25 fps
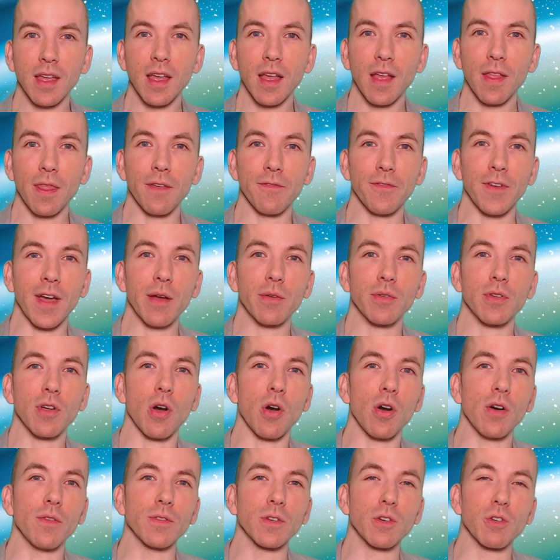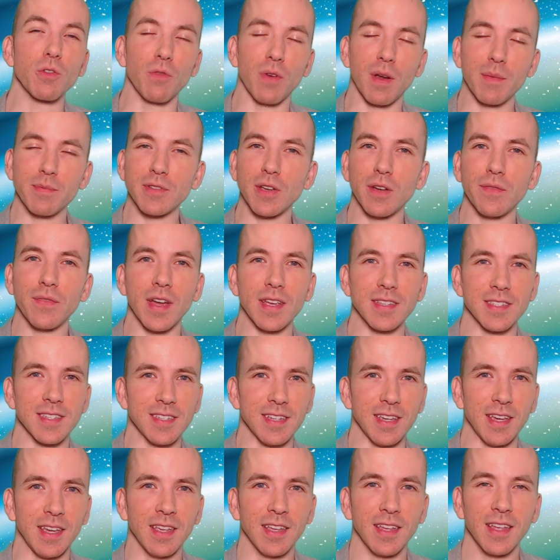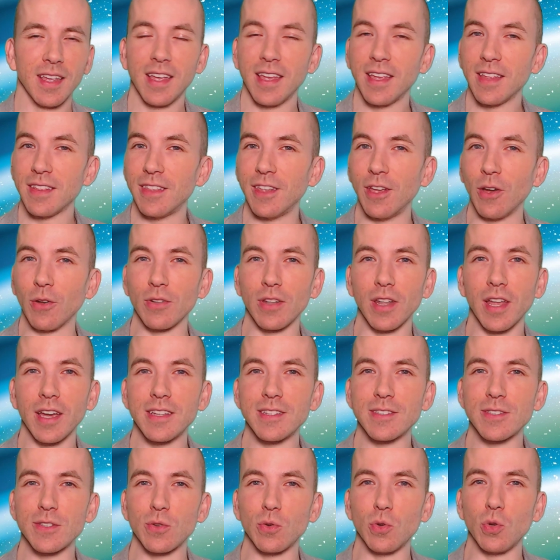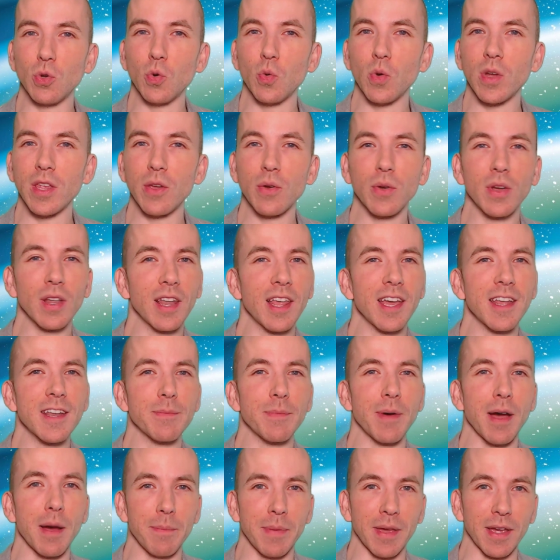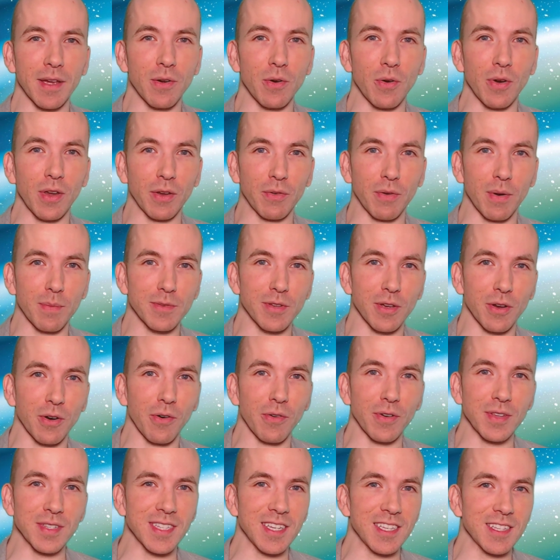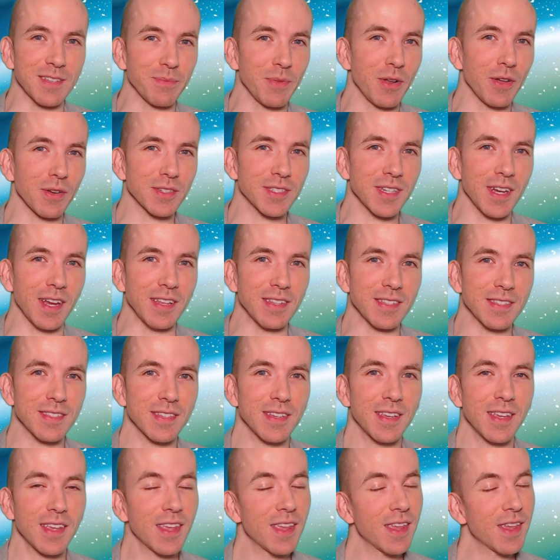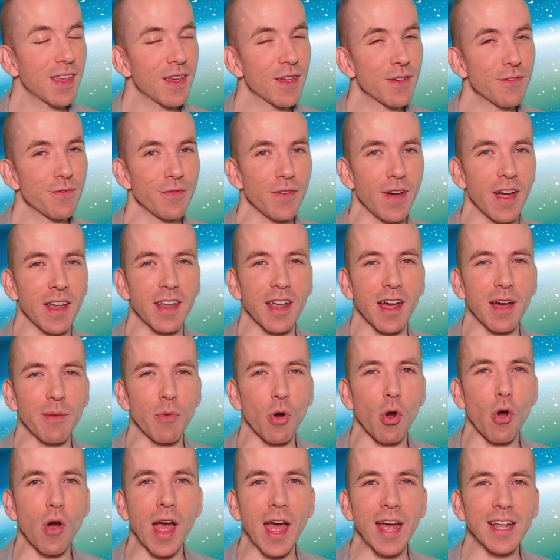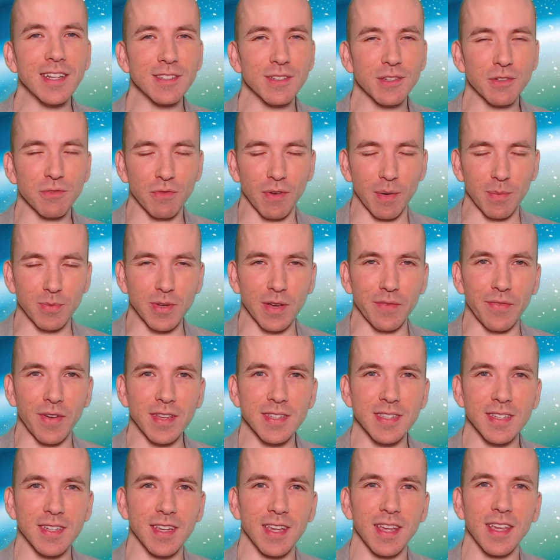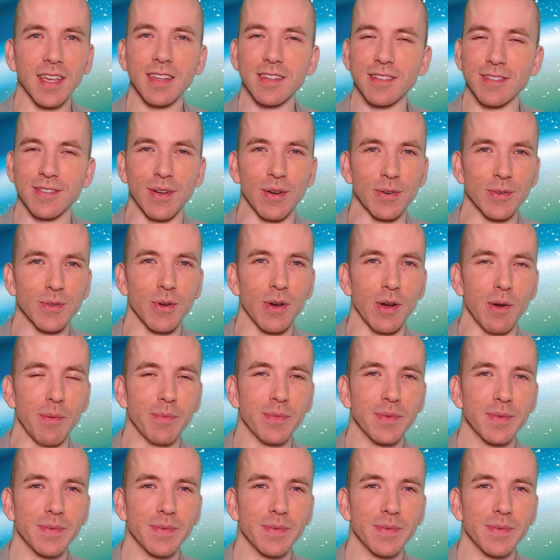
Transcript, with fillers: the founder of Cryptoversity, the online school where you can learn about Bitcoin, cryptocurrencies, and blockchains. Find out more at cryptoversity.com.